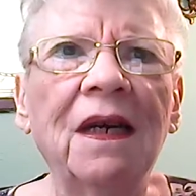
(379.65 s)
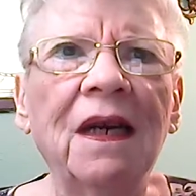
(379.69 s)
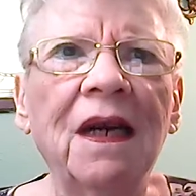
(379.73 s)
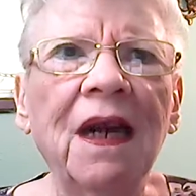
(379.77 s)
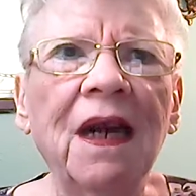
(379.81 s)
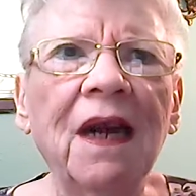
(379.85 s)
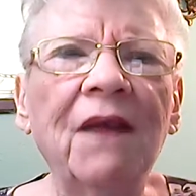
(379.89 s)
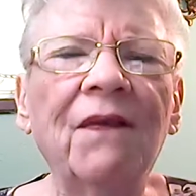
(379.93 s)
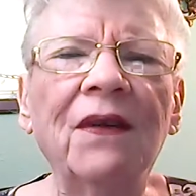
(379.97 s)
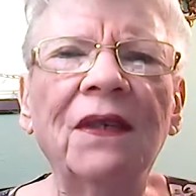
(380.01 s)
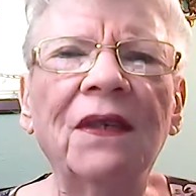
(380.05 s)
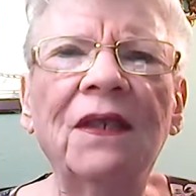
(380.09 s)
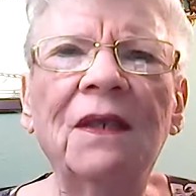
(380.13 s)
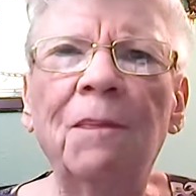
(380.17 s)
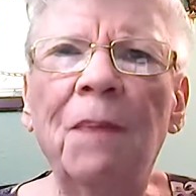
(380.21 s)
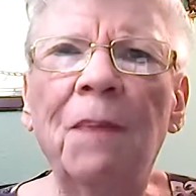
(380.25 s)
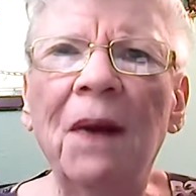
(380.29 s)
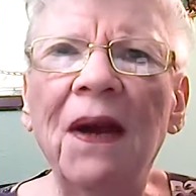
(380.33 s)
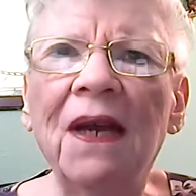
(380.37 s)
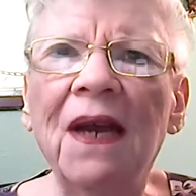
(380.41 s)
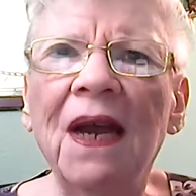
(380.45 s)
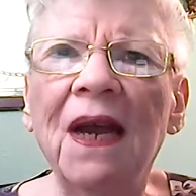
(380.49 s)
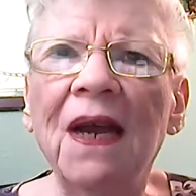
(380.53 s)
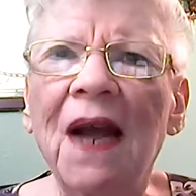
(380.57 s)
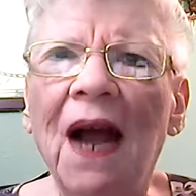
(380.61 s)
even
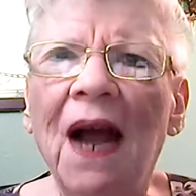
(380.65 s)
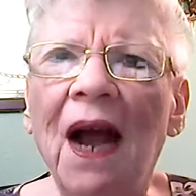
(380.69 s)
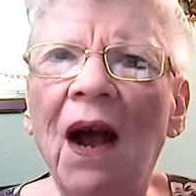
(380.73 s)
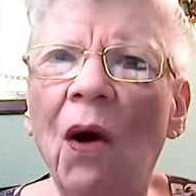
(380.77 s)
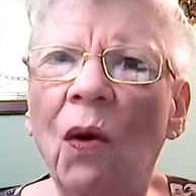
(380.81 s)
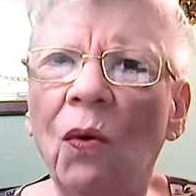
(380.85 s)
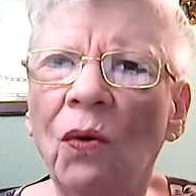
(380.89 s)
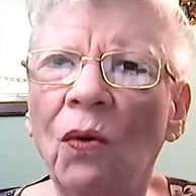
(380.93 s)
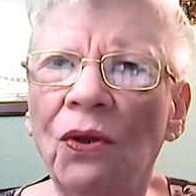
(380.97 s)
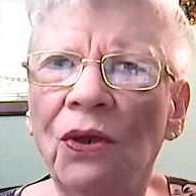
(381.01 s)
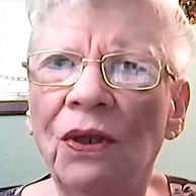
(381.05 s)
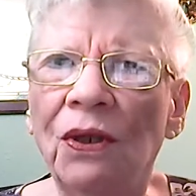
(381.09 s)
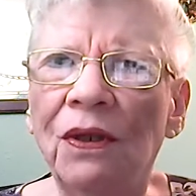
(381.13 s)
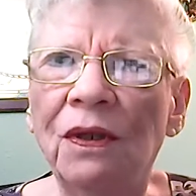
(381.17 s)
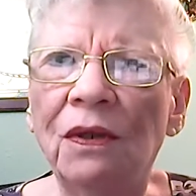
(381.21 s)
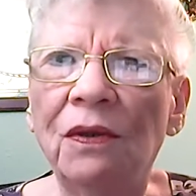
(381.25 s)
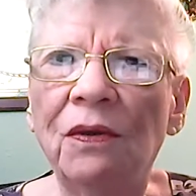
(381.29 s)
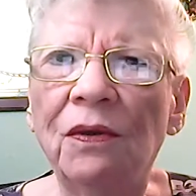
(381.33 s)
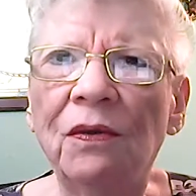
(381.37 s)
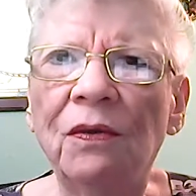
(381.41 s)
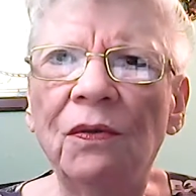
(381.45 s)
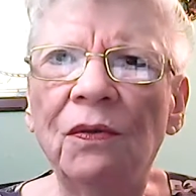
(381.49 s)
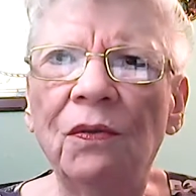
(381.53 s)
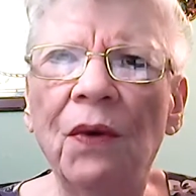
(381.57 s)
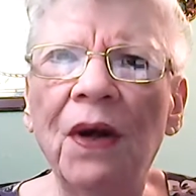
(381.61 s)
speaking out,
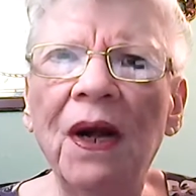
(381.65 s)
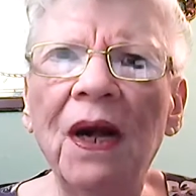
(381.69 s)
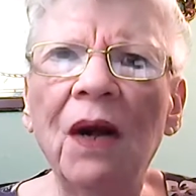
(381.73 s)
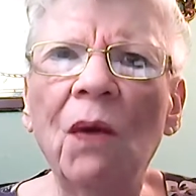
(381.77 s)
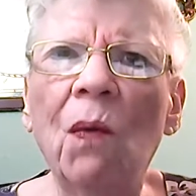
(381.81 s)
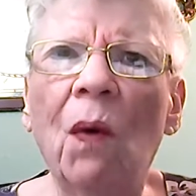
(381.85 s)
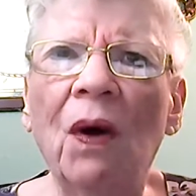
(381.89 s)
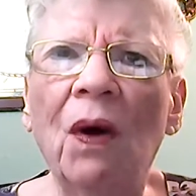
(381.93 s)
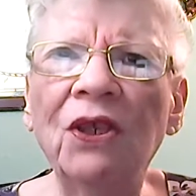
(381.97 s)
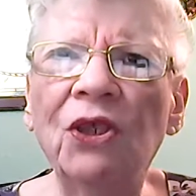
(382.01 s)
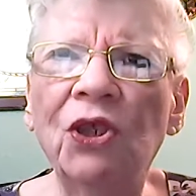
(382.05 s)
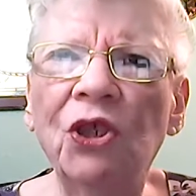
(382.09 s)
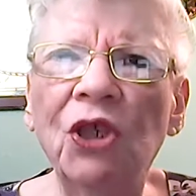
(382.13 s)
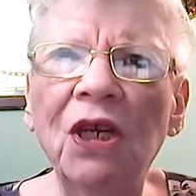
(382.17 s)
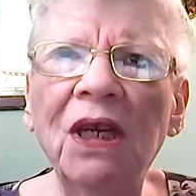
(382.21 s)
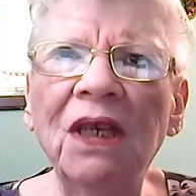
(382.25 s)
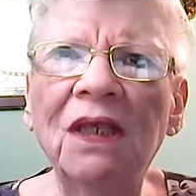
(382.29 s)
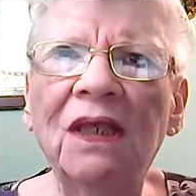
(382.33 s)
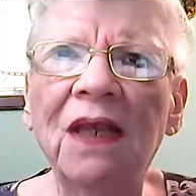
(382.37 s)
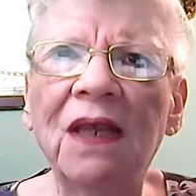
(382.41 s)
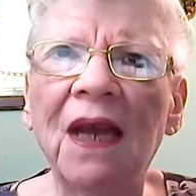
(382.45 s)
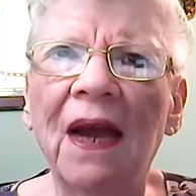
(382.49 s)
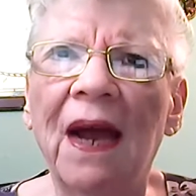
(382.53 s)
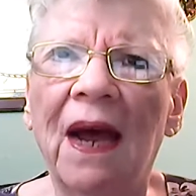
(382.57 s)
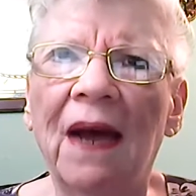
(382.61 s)
reading what she
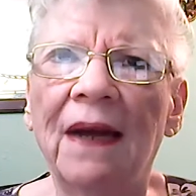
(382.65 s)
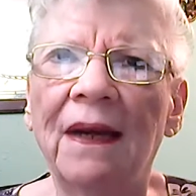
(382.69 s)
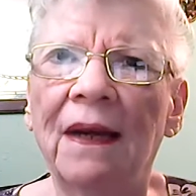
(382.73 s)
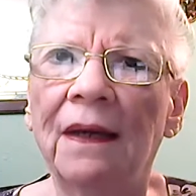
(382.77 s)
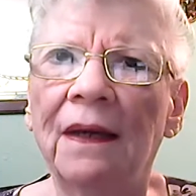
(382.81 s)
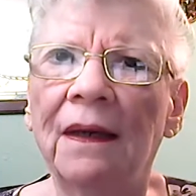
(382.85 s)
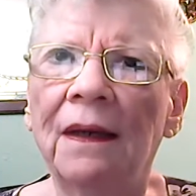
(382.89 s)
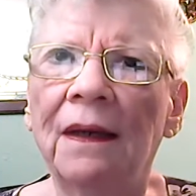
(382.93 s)
said.